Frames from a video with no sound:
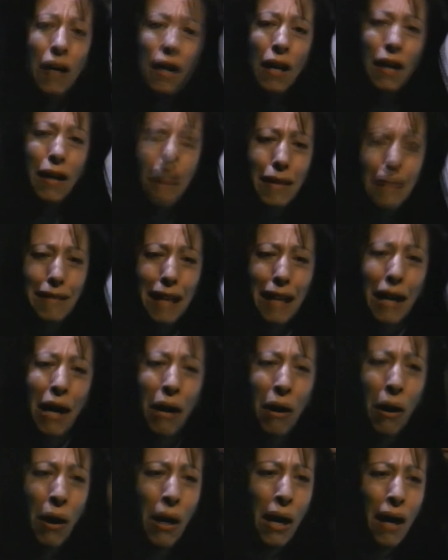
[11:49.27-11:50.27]
her to put her
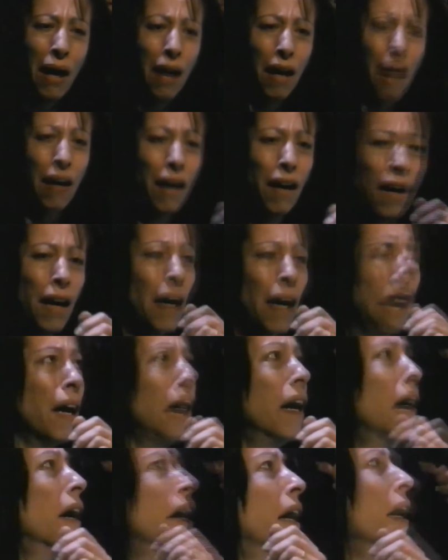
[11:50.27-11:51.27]
hand into a
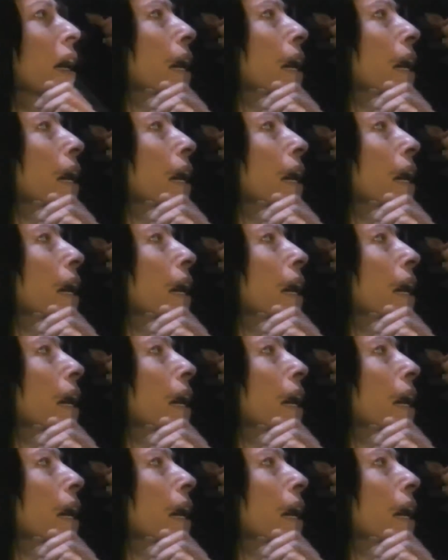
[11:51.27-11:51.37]
box.